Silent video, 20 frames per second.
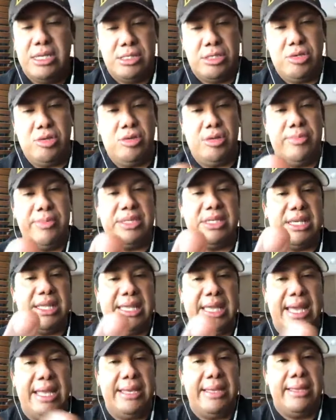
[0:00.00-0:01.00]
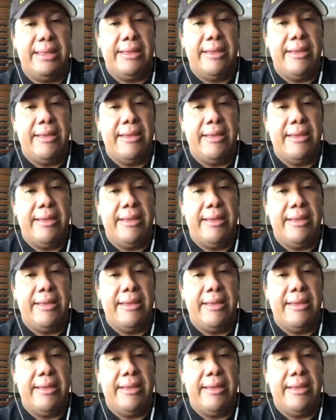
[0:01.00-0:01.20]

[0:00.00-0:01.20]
So let me say it again.